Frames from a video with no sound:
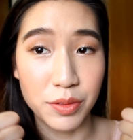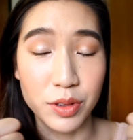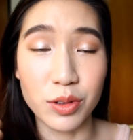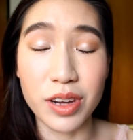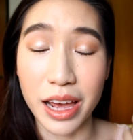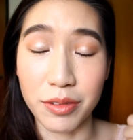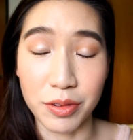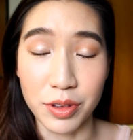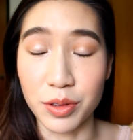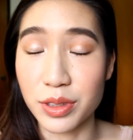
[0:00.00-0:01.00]
if you do like
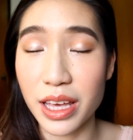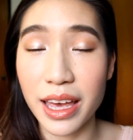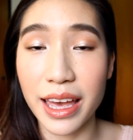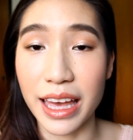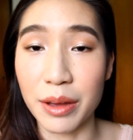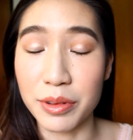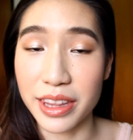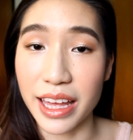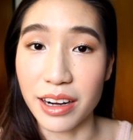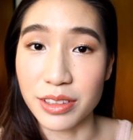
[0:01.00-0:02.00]
reviews. And with
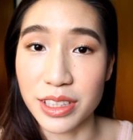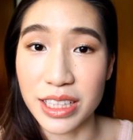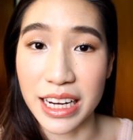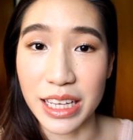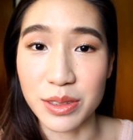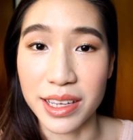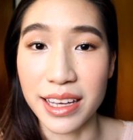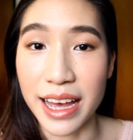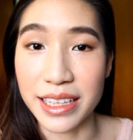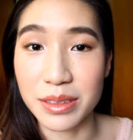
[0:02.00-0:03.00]
that, I'll see you in the next one,
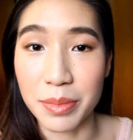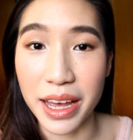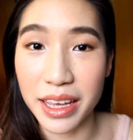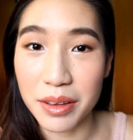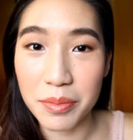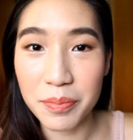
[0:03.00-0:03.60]
guys. Bye!